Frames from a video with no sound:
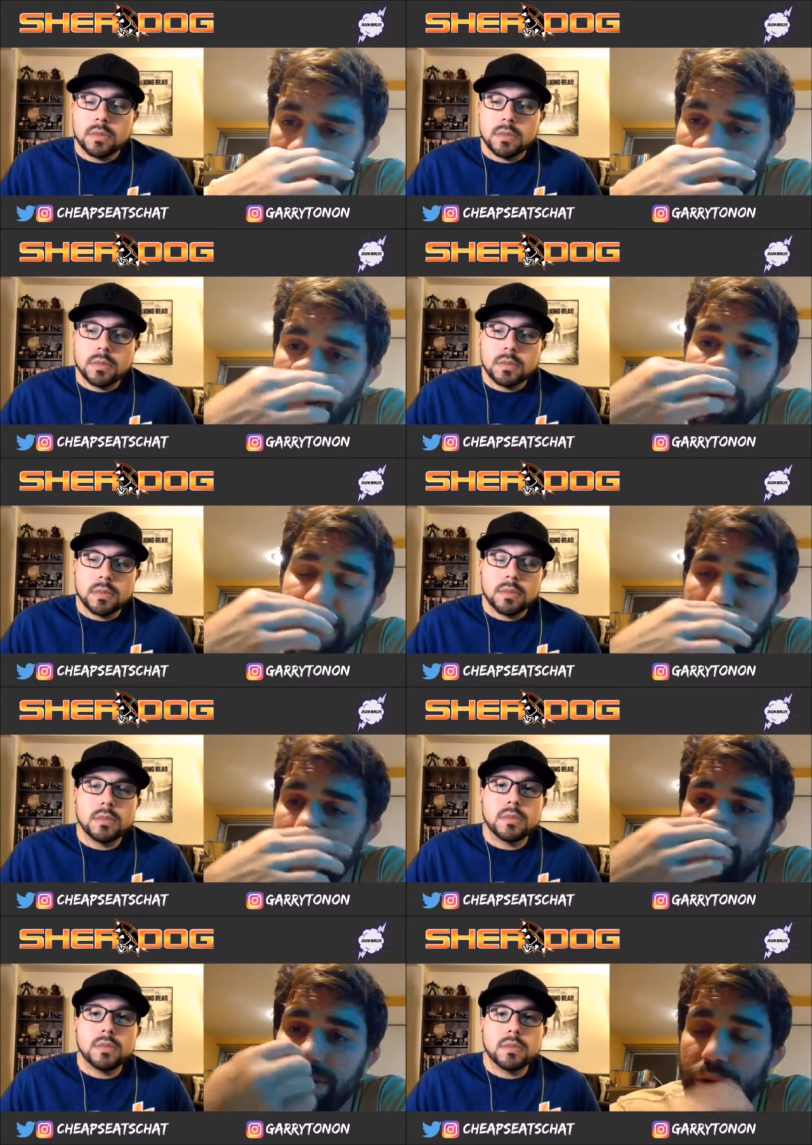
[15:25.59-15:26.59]
Speaker 1: every
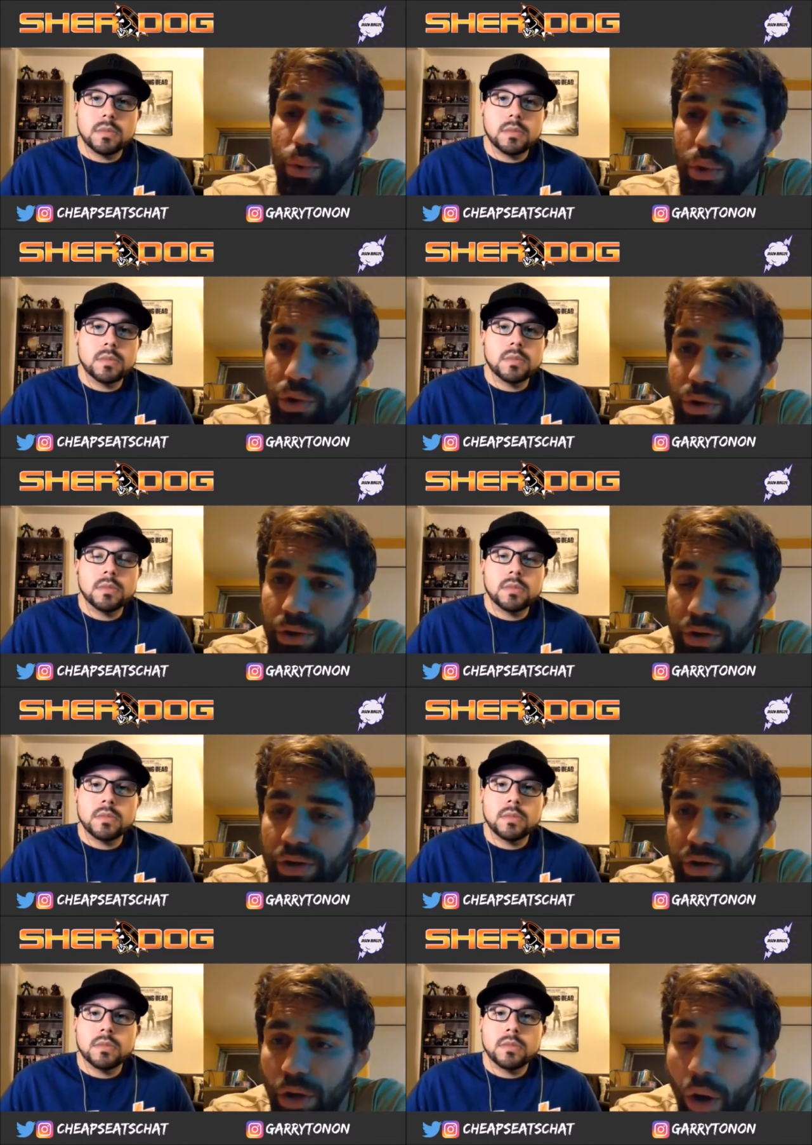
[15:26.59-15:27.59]
time you were
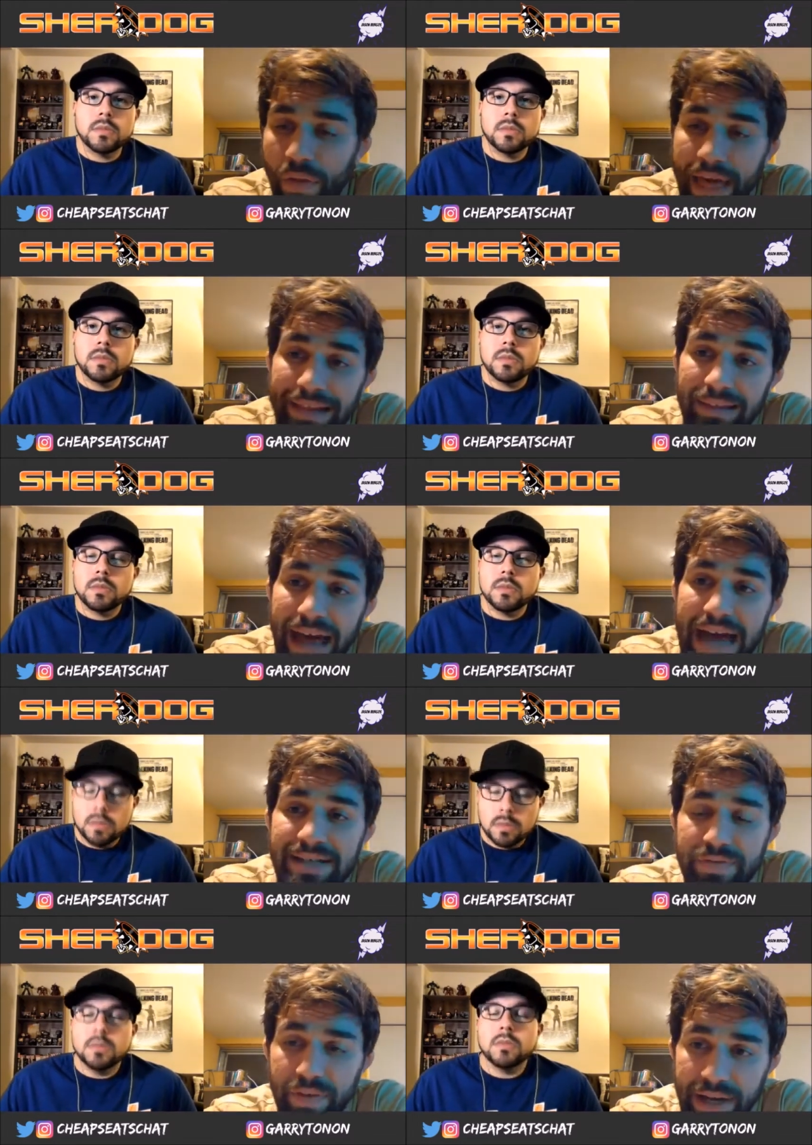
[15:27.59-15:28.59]
on that
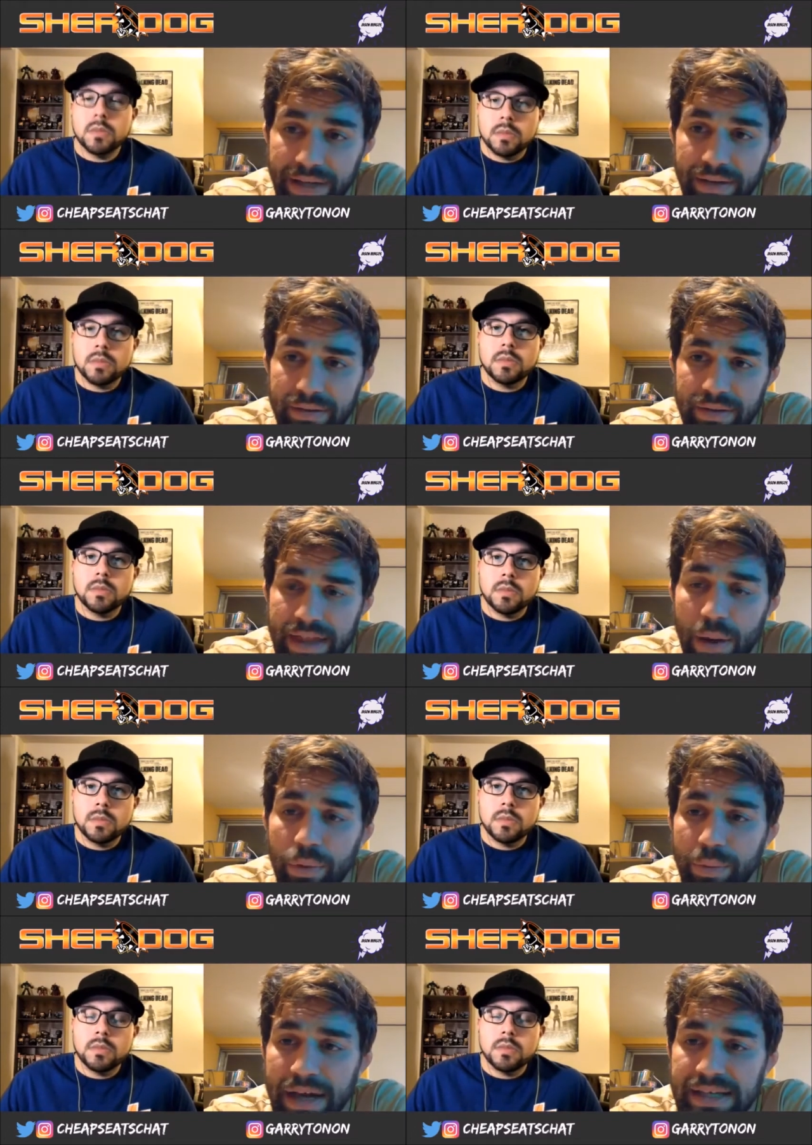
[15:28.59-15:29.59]
last fight, that
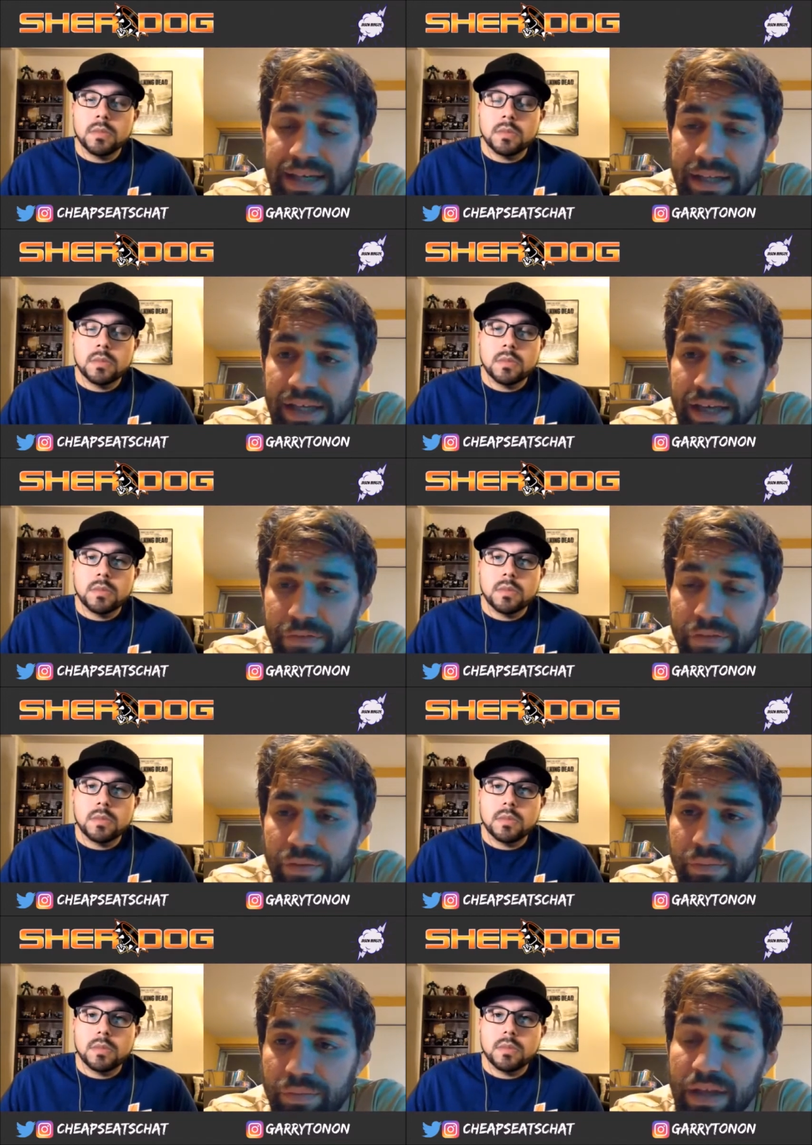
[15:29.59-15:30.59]
would basically, if
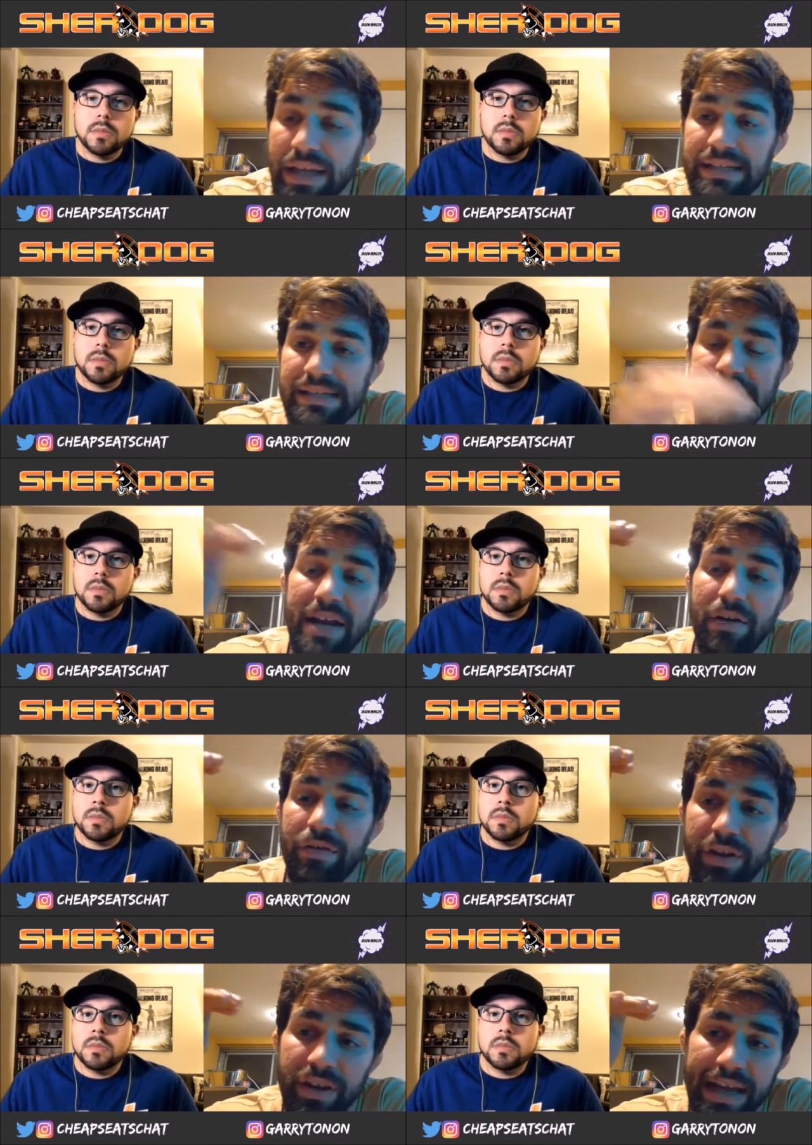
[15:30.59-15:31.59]
instead
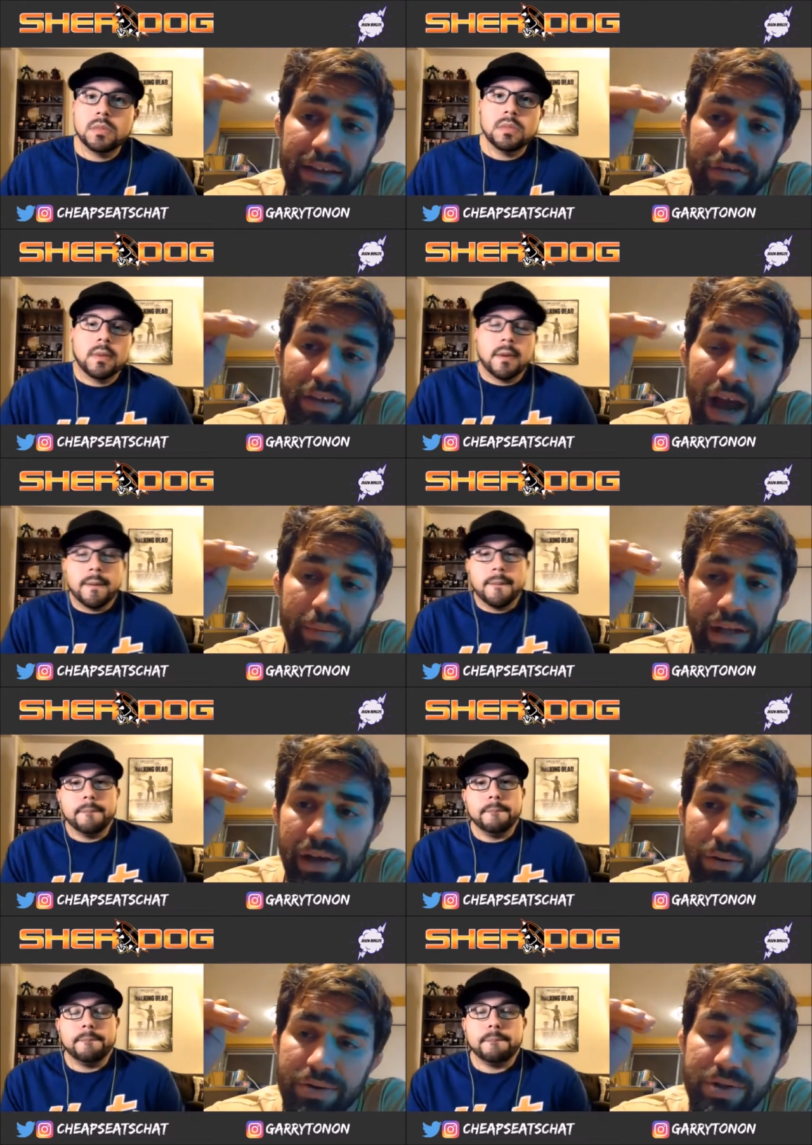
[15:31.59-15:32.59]
of the length of time in
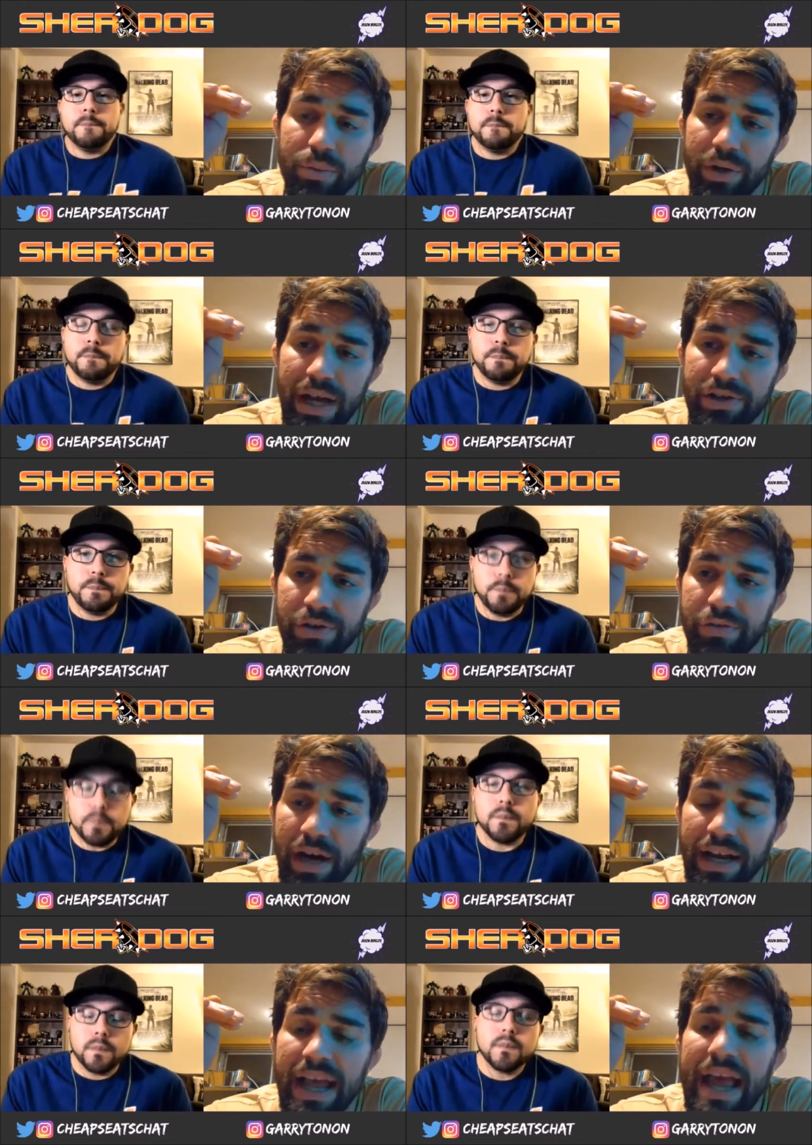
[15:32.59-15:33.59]
years, would end your
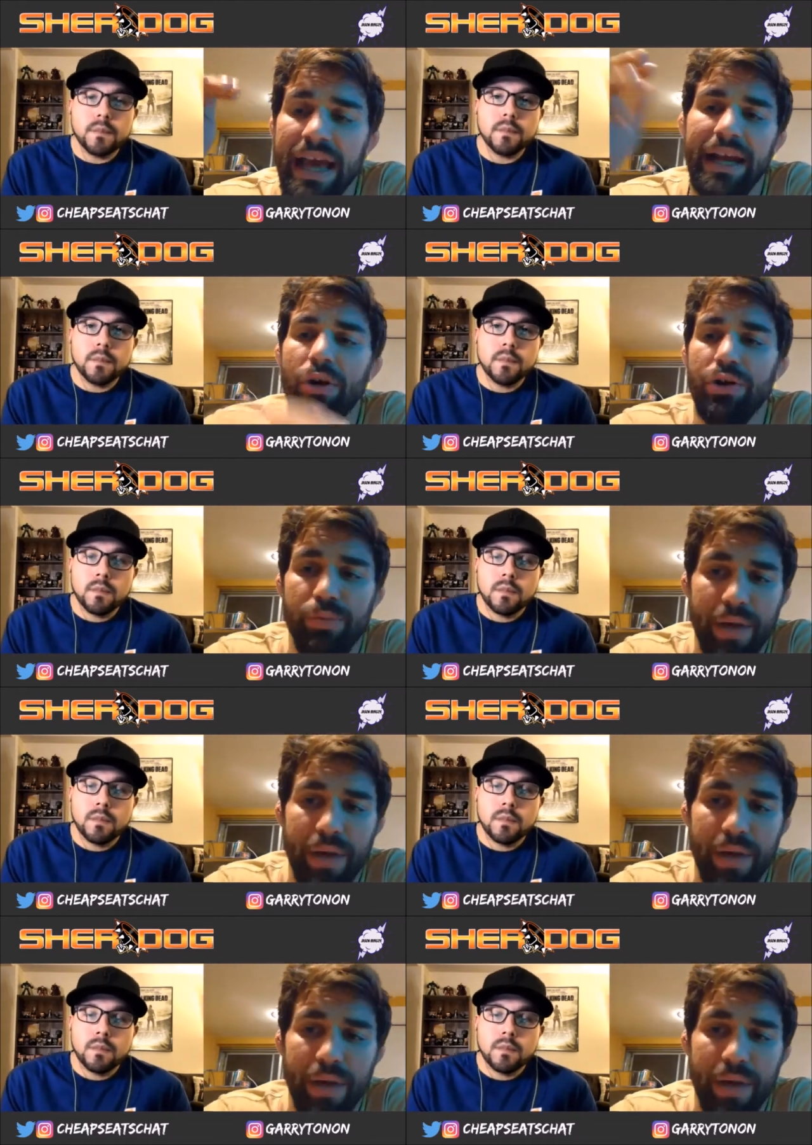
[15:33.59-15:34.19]
fight. And I know you